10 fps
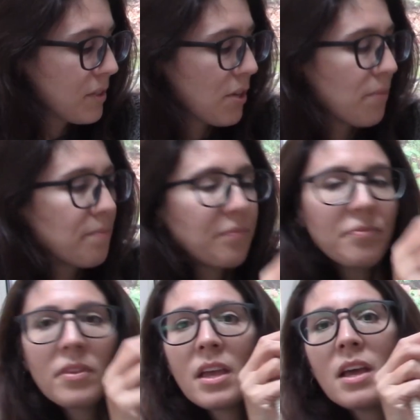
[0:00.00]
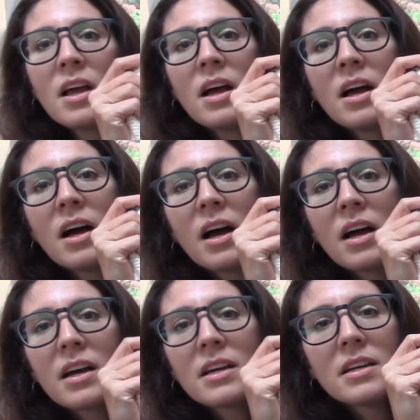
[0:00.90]
So
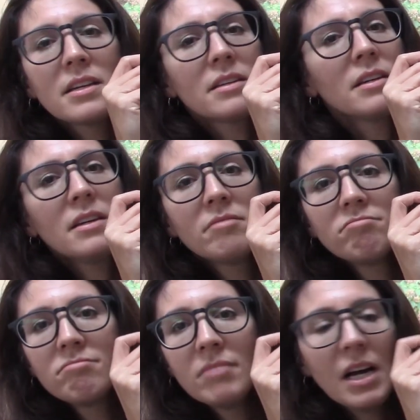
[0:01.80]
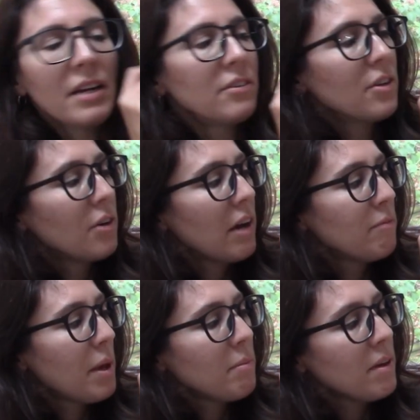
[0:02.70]
I don't know, have
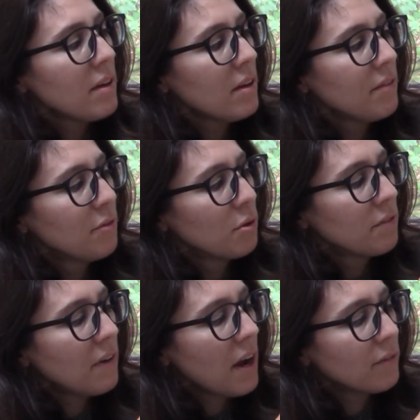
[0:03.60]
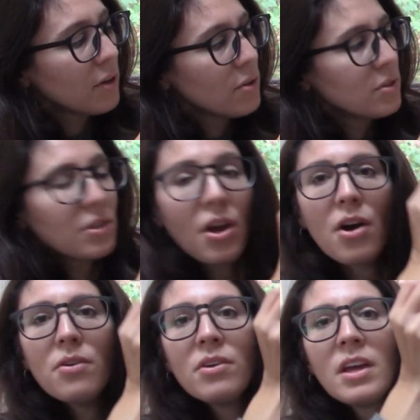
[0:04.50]
maybe 4 or 5 rows to
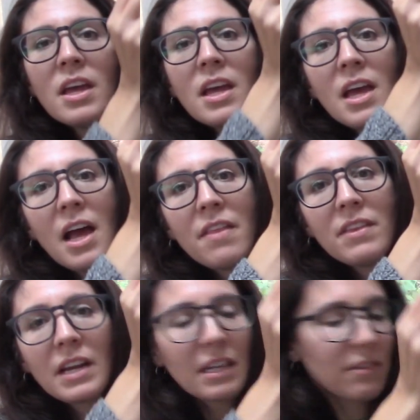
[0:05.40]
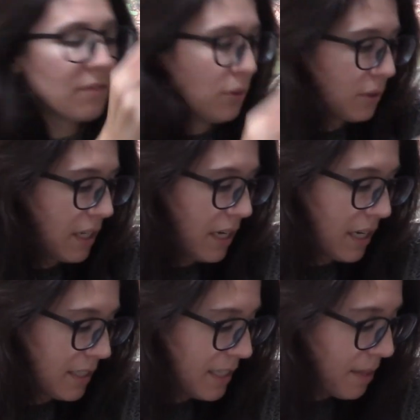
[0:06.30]
go, and then I can fold it
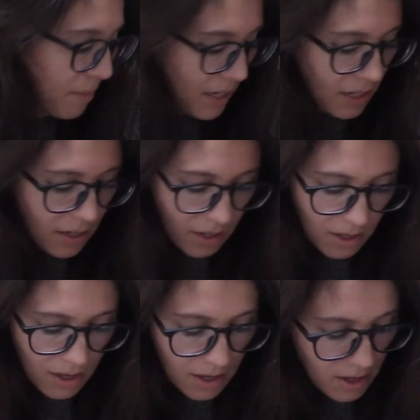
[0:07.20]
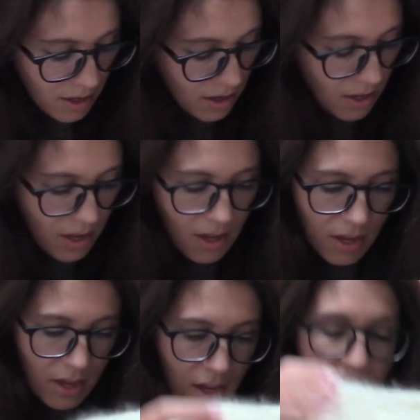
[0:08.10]
and seam it
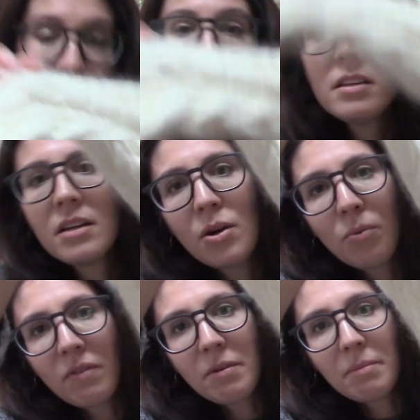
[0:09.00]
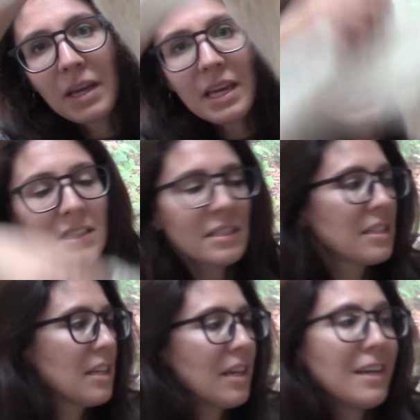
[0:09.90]
and weave in my ends,
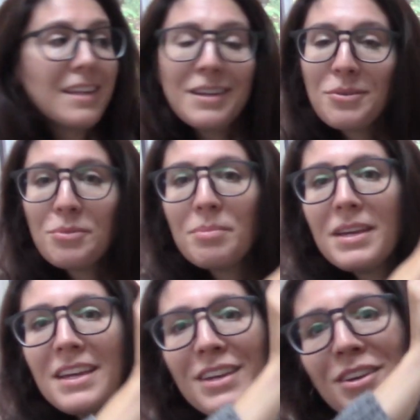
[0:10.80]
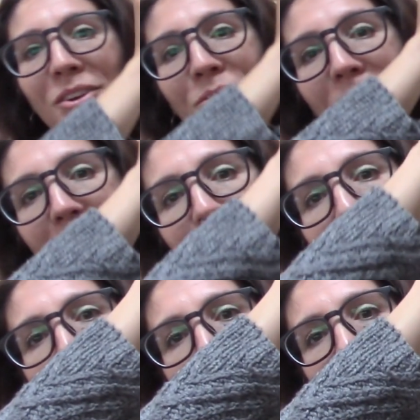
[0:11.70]
and it will be ready to
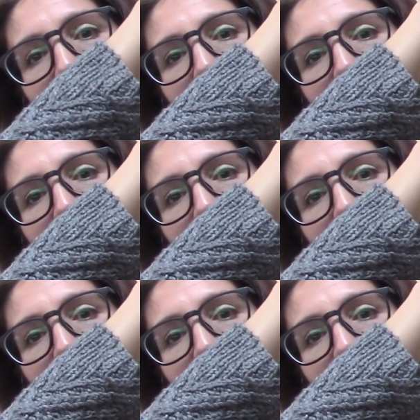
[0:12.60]
wear.